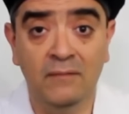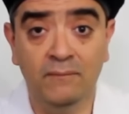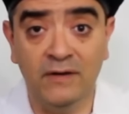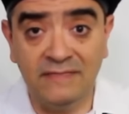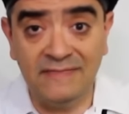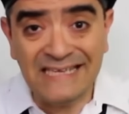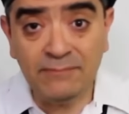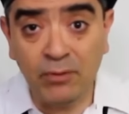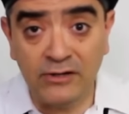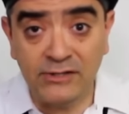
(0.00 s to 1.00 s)
but this
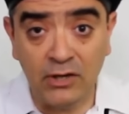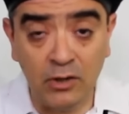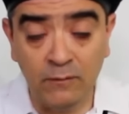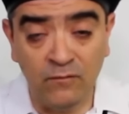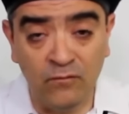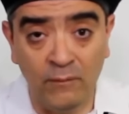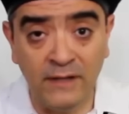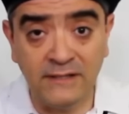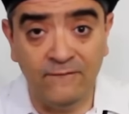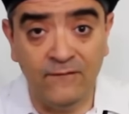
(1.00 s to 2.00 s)
particular
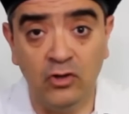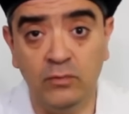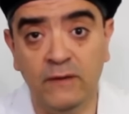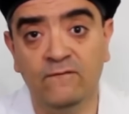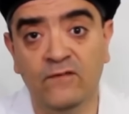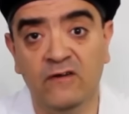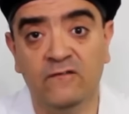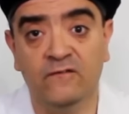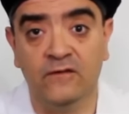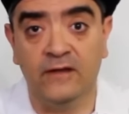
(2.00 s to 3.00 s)
performance I found to be very
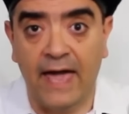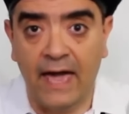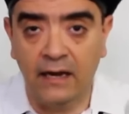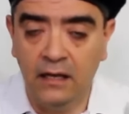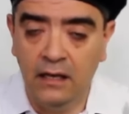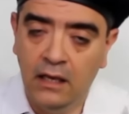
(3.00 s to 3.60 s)
flat,